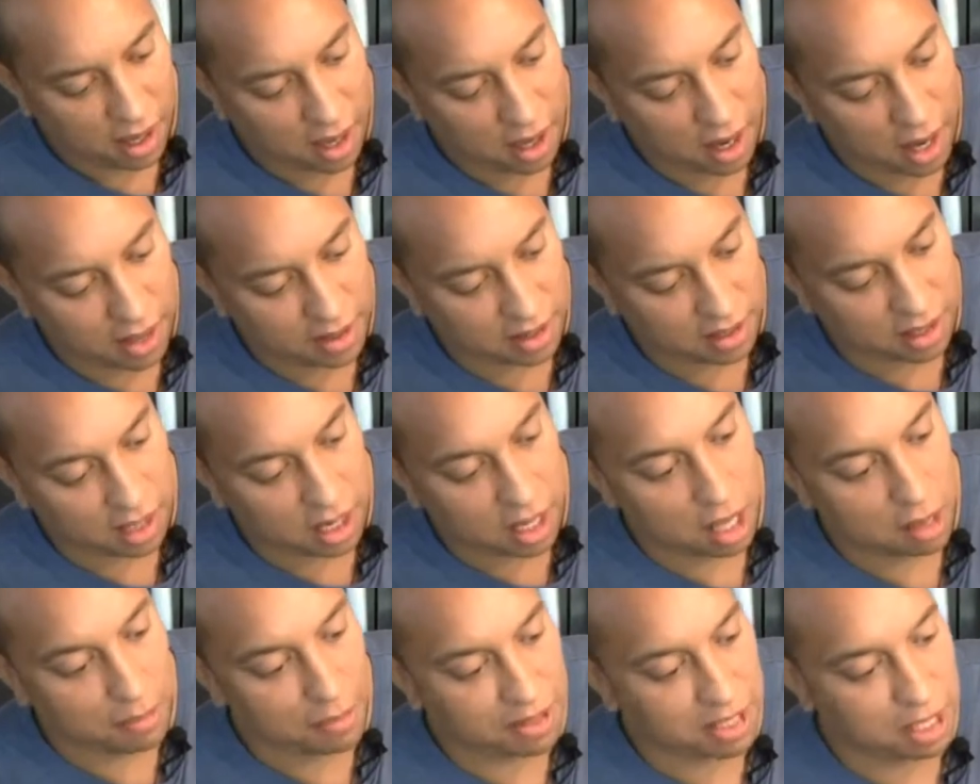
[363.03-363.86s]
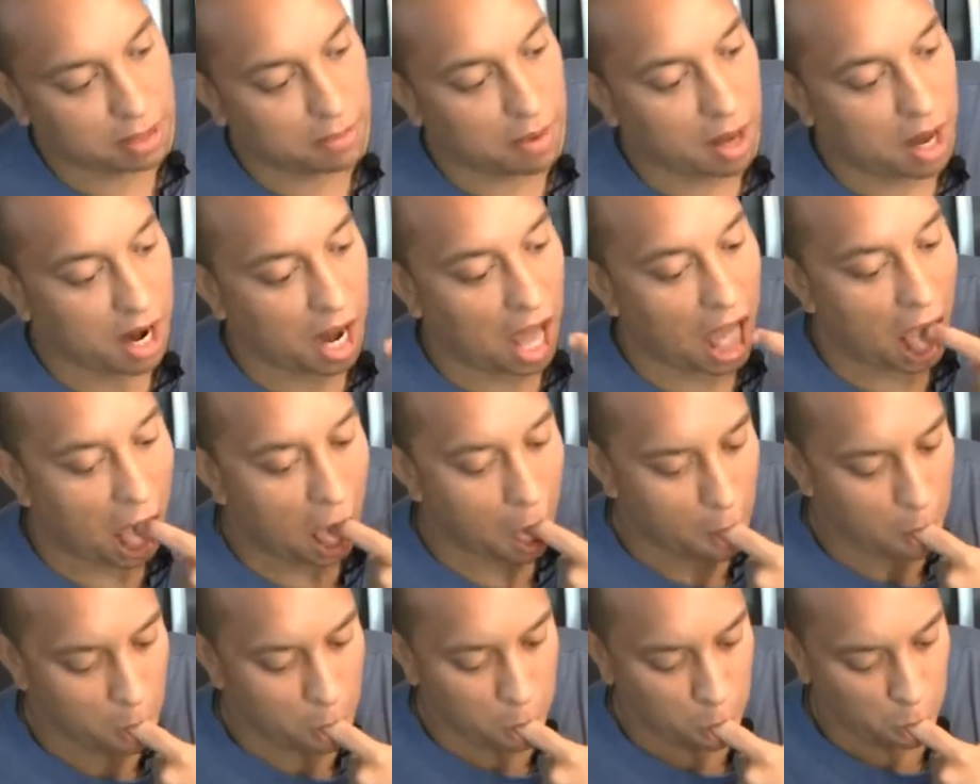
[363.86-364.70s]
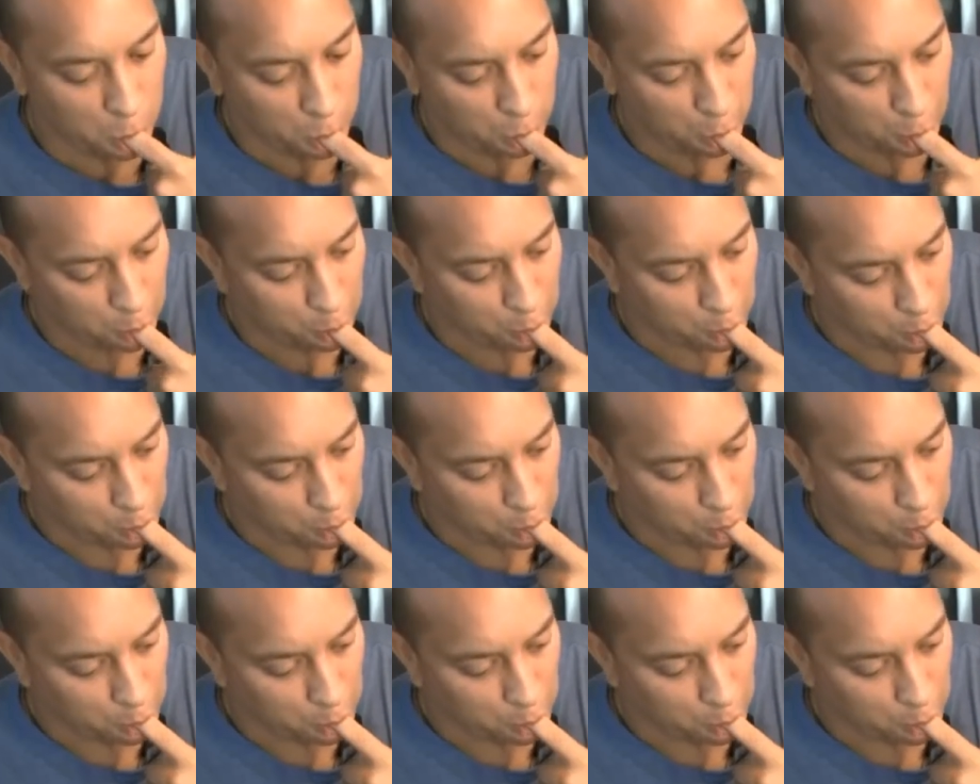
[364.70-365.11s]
And I just love me some honey. Mm.